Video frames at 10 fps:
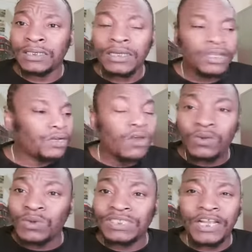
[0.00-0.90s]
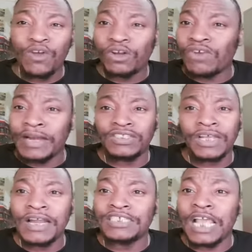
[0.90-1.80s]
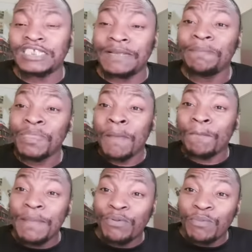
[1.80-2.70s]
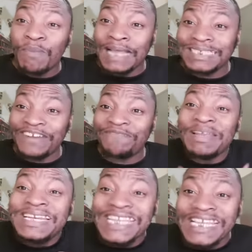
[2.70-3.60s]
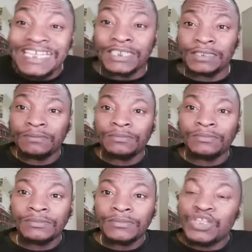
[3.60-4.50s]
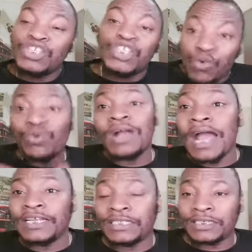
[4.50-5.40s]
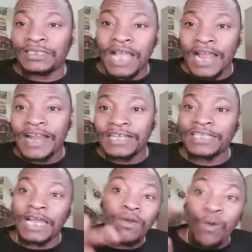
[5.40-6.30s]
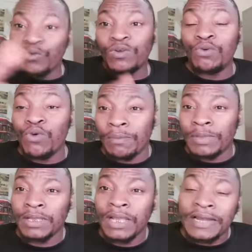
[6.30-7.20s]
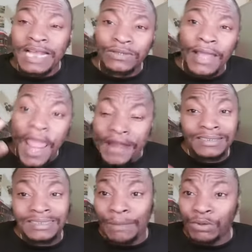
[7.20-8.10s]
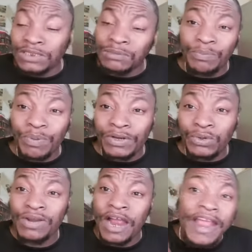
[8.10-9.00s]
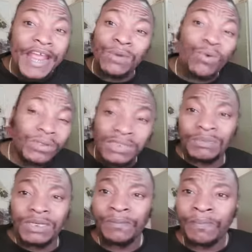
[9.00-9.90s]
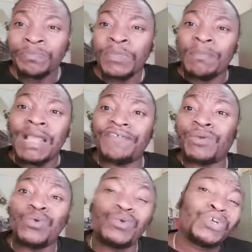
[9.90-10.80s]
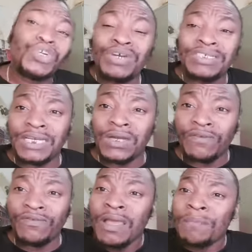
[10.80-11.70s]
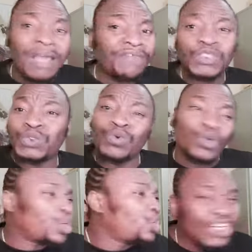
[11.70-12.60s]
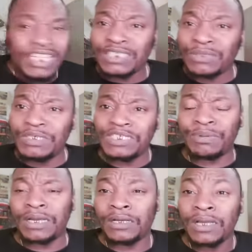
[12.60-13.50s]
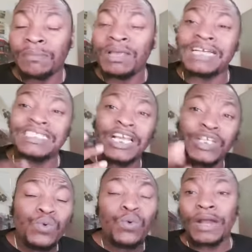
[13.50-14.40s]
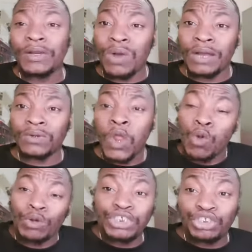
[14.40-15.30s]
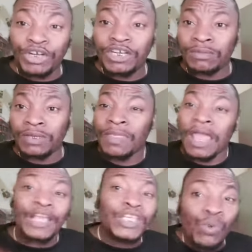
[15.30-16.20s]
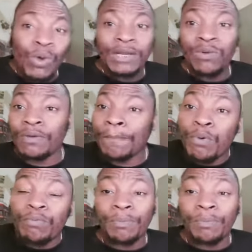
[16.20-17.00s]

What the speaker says: you don't know, say don't write this, and that's why I say me put myself beneath you guys. You understand? Oh no more me. That's why anytime when I see me on the road or anyone to see me, me have to go no crazy love, me have to show no crazy respect, because you are the one who straighten me, and you are the one that put me